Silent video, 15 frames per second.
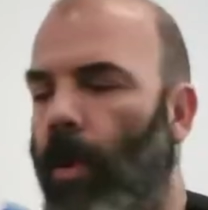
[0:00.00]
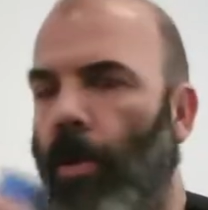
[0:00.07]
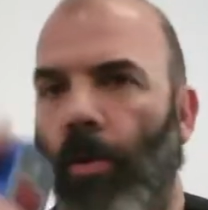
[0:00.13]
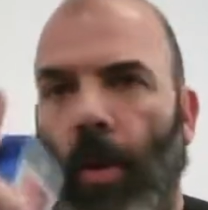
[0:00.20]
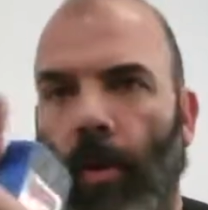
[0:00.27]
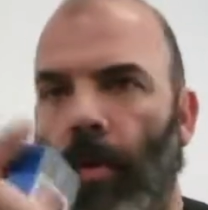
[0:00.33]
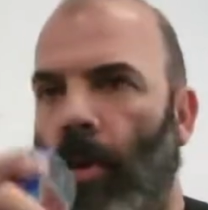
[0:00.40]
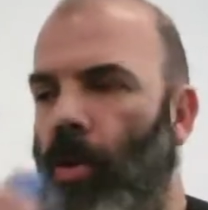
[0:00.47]
So
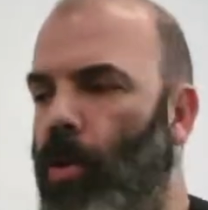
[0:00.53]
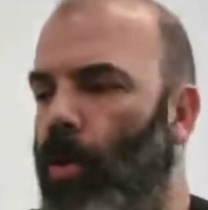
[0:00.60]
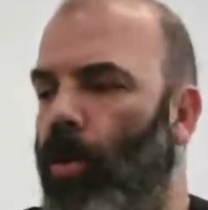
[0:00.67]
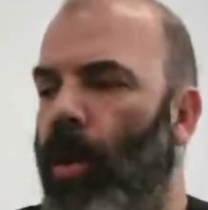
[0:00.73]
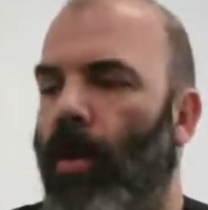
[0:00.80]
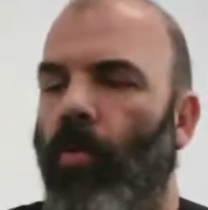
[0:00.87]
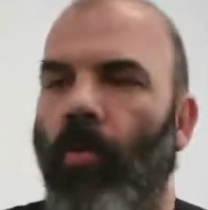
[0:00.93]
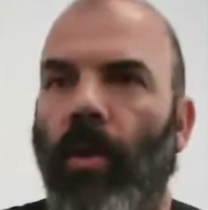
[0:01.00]
I'm going to show
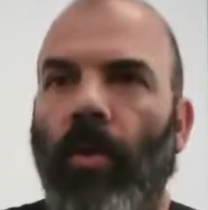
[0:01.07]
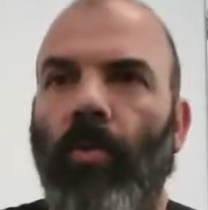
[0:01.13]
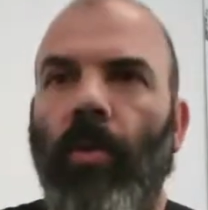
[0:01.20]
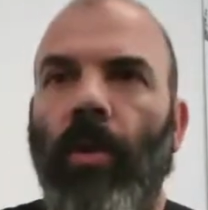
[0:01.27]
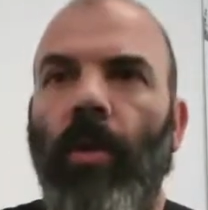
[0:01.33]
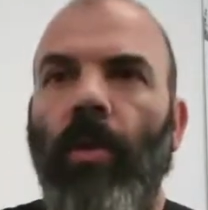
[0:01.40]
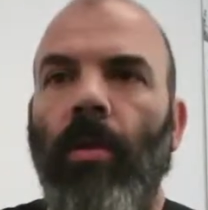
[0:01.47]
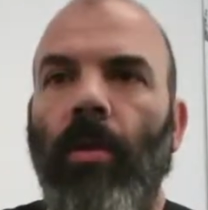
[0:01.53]
that really,
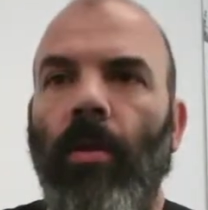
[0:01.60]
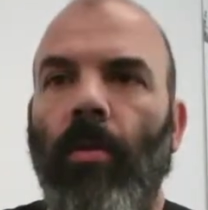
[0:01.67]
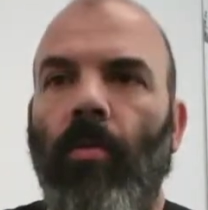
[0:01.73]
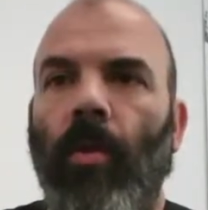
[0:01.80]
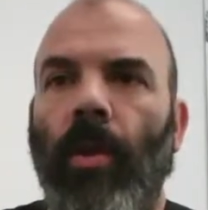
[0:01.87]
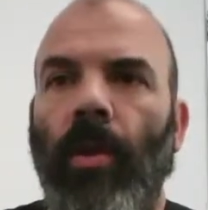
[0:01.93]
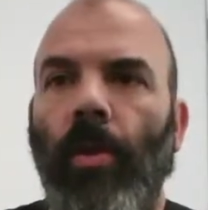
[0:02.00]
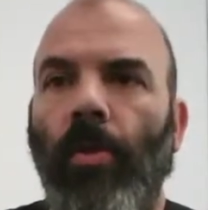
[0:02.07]
really
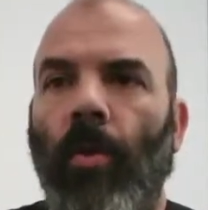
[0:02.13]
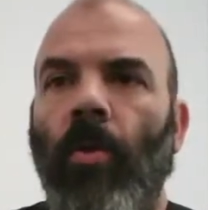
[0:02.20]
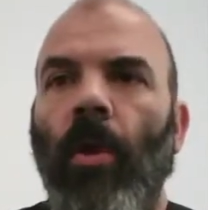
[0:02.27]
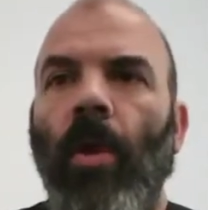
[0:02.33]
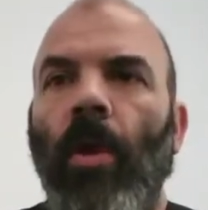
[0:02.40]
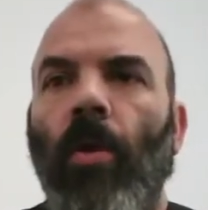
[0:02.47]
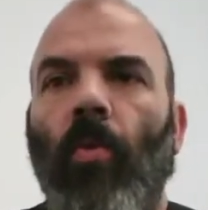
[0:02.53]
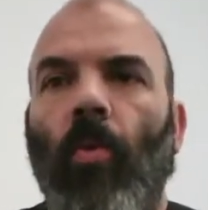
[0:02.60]
quickly. So
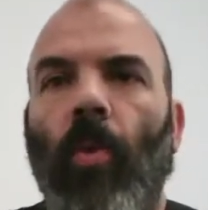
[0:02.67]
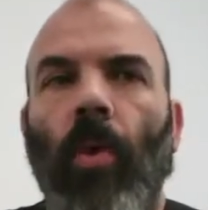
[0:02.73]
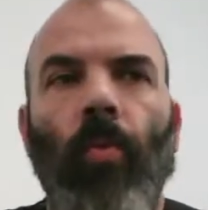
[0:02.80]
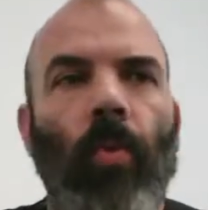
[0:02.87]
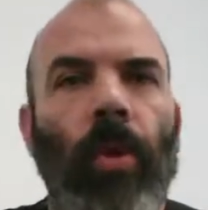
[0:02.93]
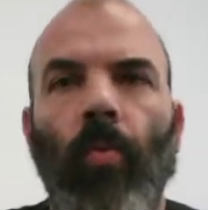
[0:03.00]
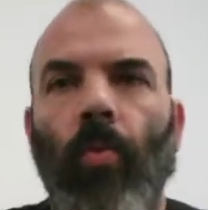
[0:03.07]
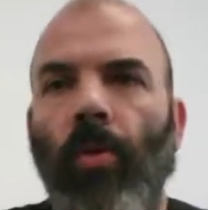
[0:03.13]
what
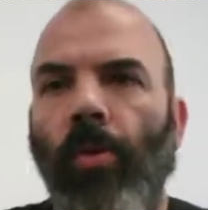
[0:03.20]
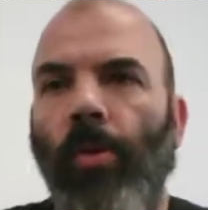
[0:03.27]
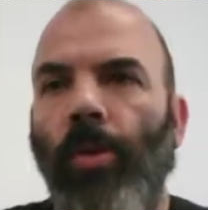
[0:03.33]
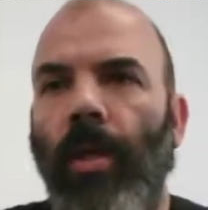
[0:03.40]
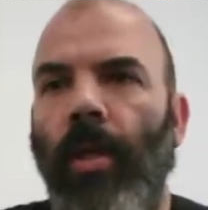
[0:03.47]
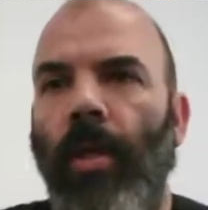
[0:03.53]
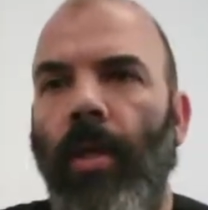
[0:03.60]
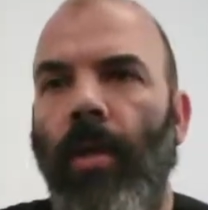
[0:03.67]
we will
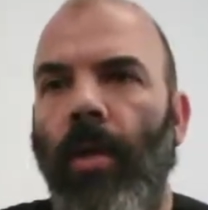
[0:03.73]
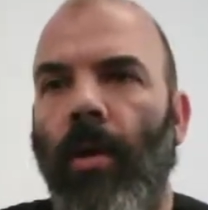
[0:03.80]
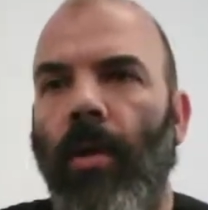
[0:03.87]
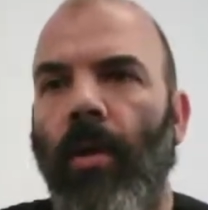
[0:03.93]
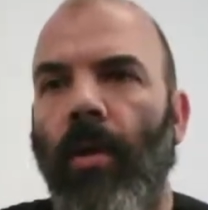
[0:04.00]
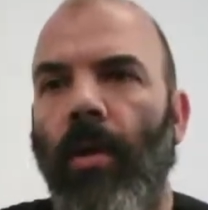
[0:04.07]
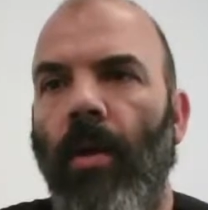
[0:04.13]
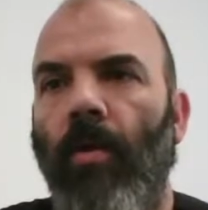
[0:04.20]
see
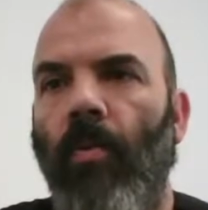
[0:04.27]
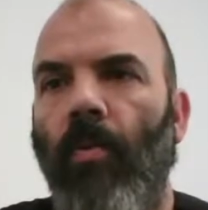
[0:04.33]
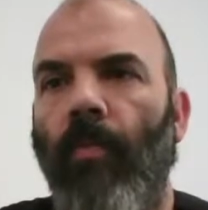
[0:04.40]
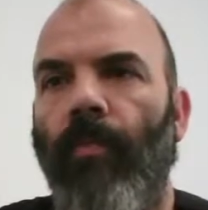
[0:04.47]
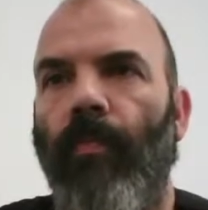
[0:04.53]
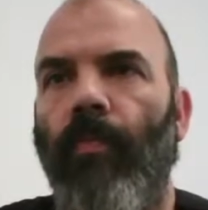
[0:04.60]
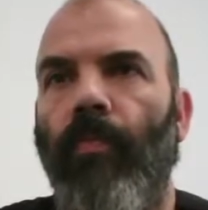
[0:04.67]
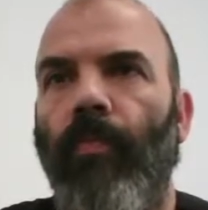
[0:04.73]
here, all
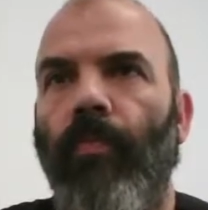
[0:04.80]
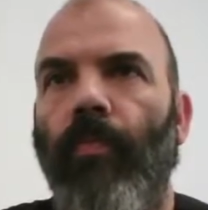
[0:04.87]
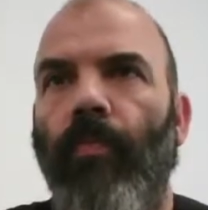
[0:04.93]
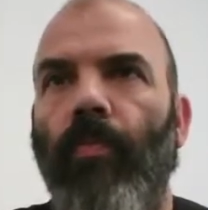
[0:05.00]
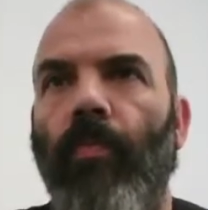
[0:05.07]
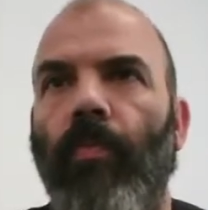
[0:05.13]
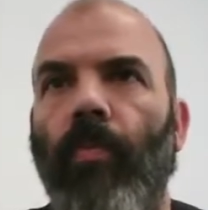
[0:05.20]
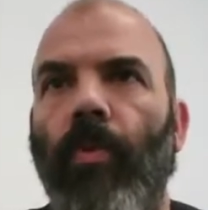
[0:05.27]

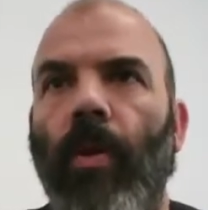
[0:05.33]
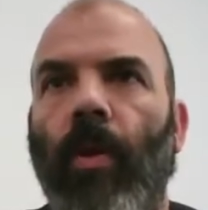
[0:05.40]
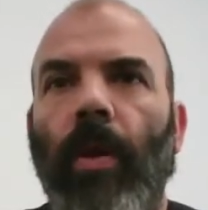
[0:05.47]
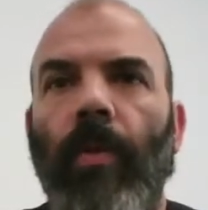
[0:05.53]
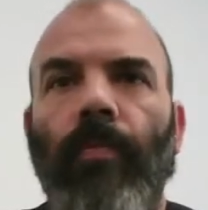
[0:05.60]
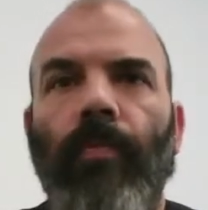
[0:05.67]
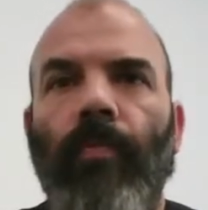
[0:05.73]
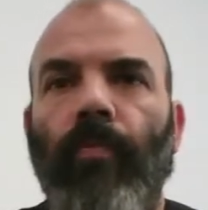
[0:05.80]
right,
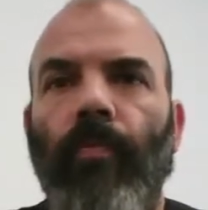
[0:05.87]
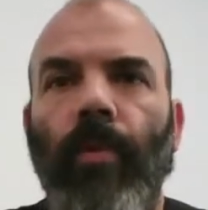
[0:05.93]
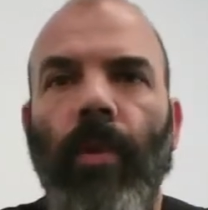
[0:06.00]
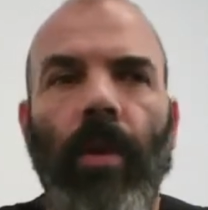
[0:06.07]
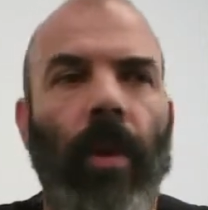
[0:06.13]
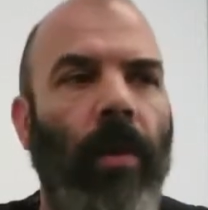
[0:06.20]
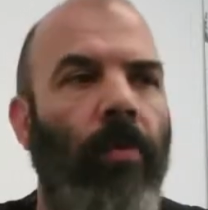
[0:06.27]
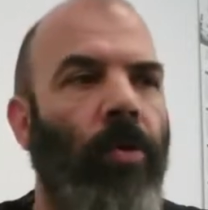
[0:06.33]

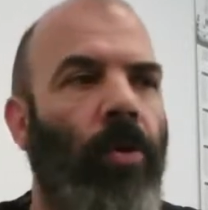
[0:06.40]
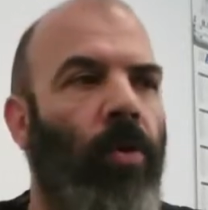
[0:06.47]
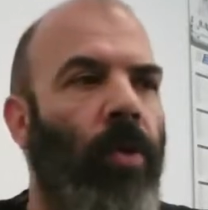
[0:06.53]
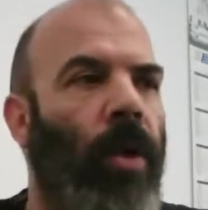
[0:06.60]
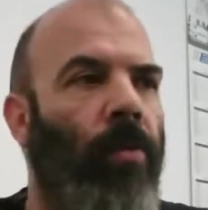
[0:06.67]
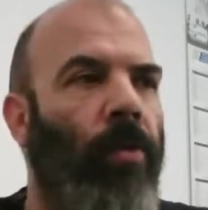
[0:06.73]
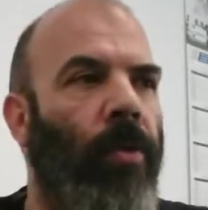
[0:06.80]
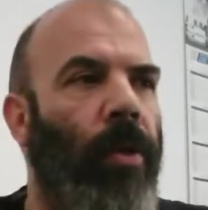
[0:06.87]
let me show you a
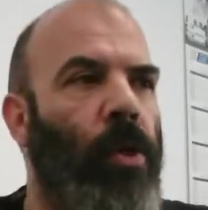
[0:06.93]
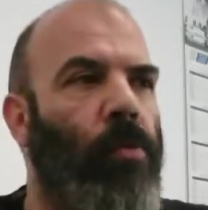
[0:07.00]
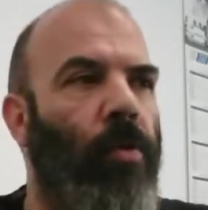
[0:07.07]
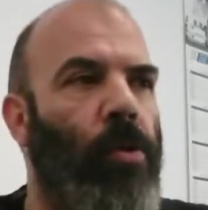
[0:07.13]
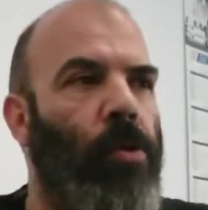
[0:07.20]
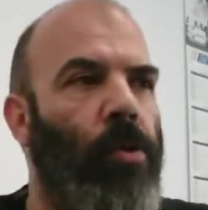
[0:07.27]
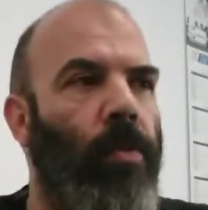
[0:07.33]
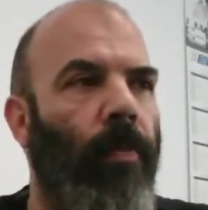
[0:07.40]
couple things first.